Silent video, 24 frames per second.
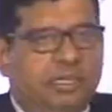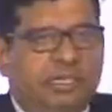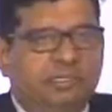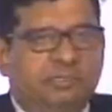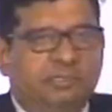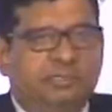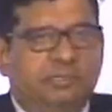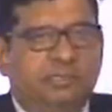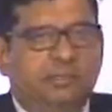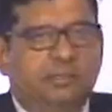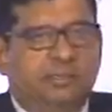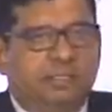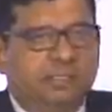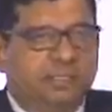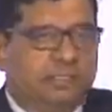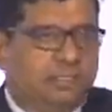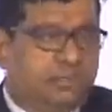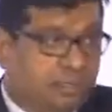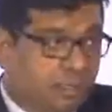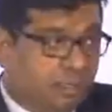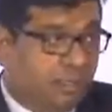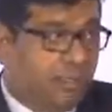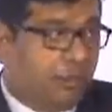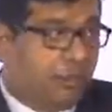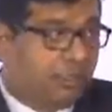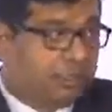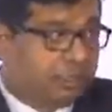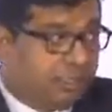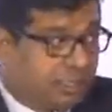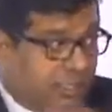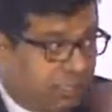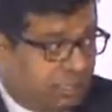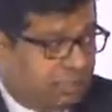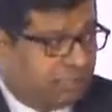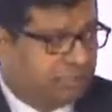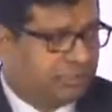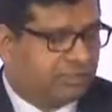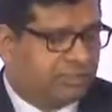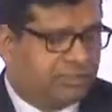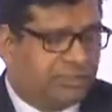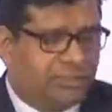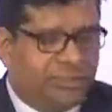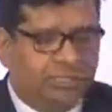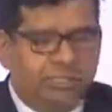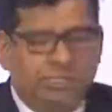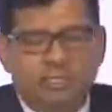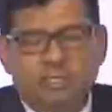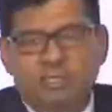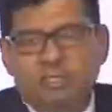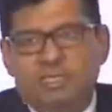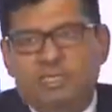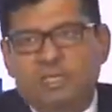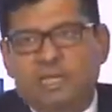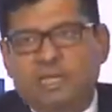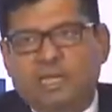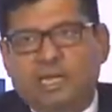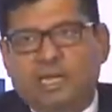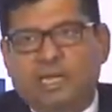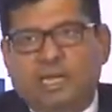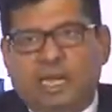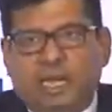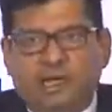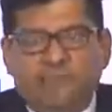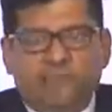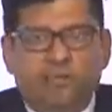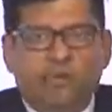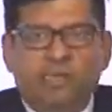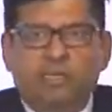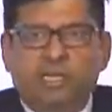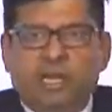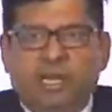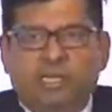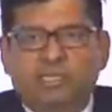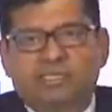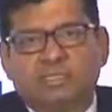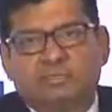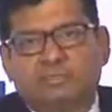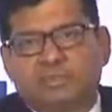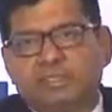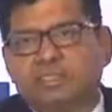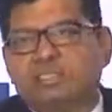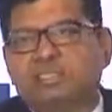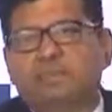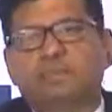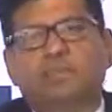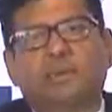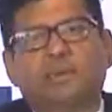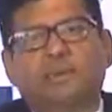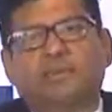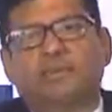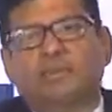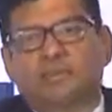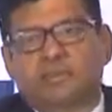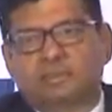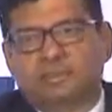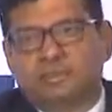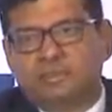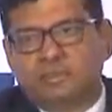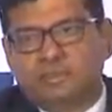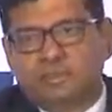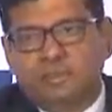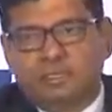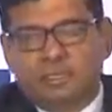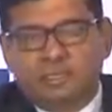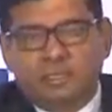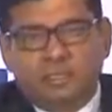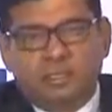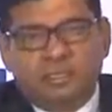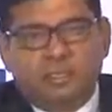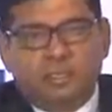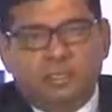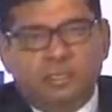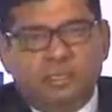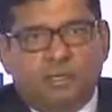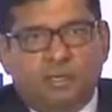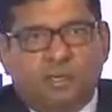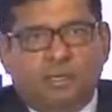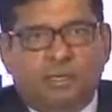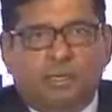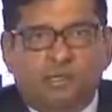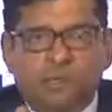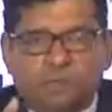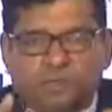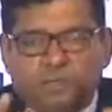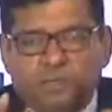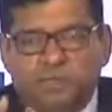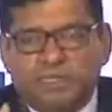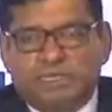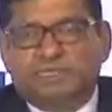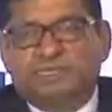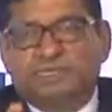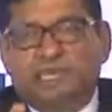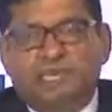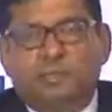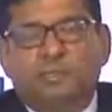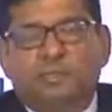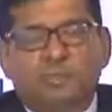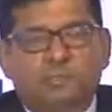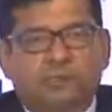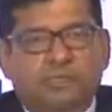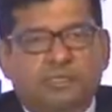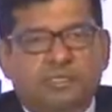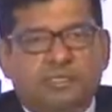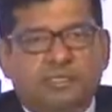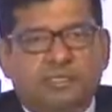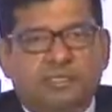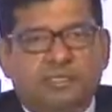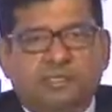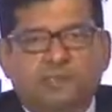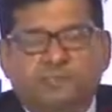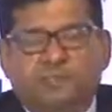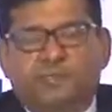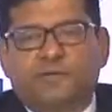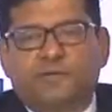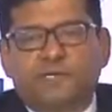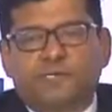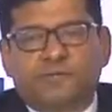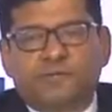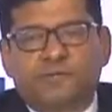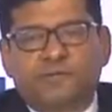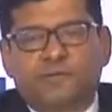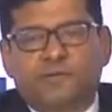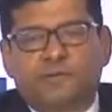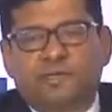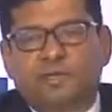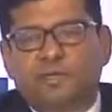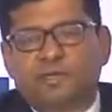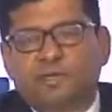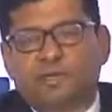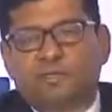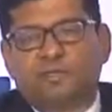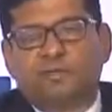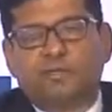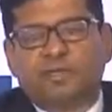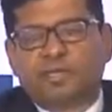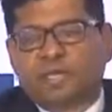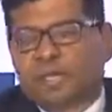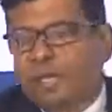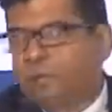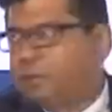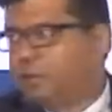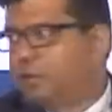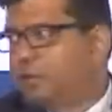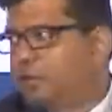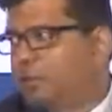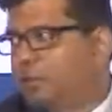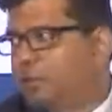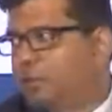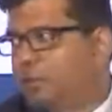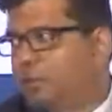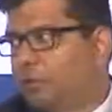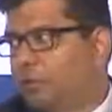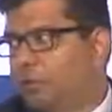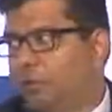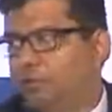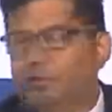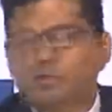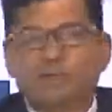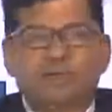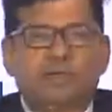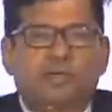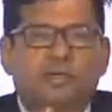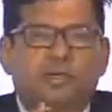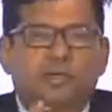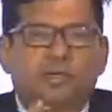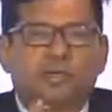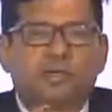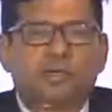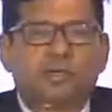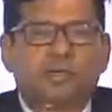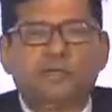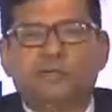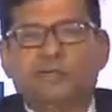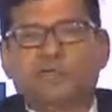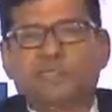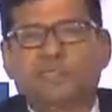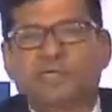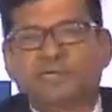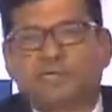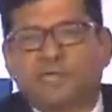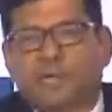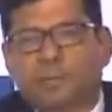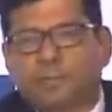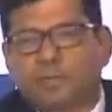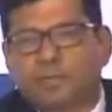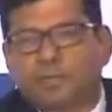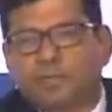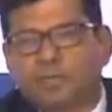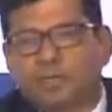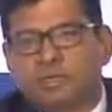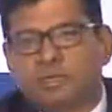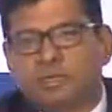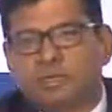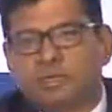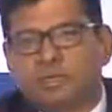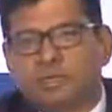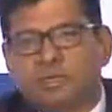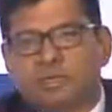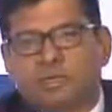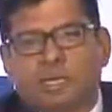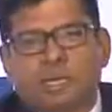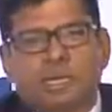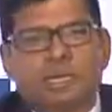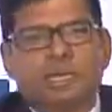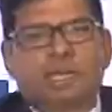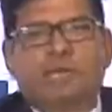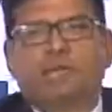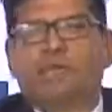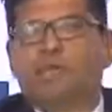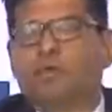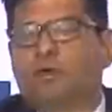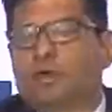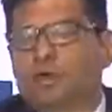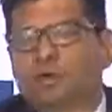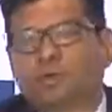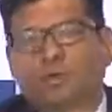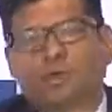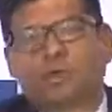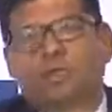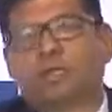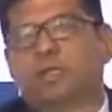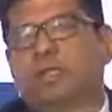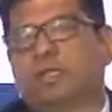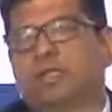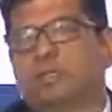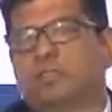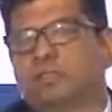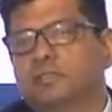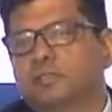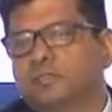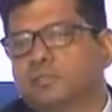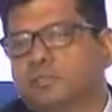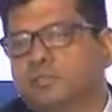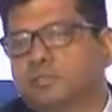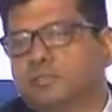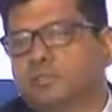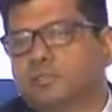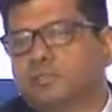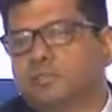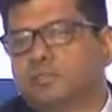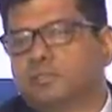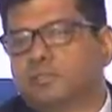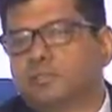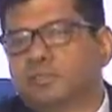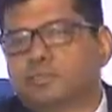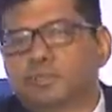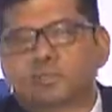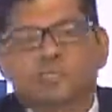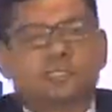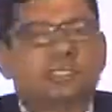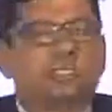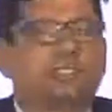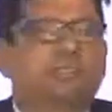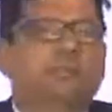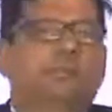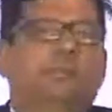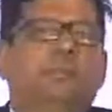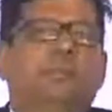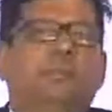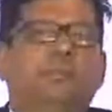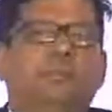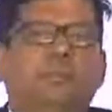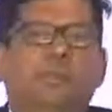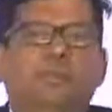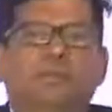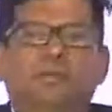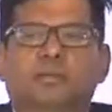last 3 months across the industry. And I've only asked them one simple question. Okay, you please tell me what's the difference between a return on capital employed and a return on invested capital. And I have not got an answer. They just look at me,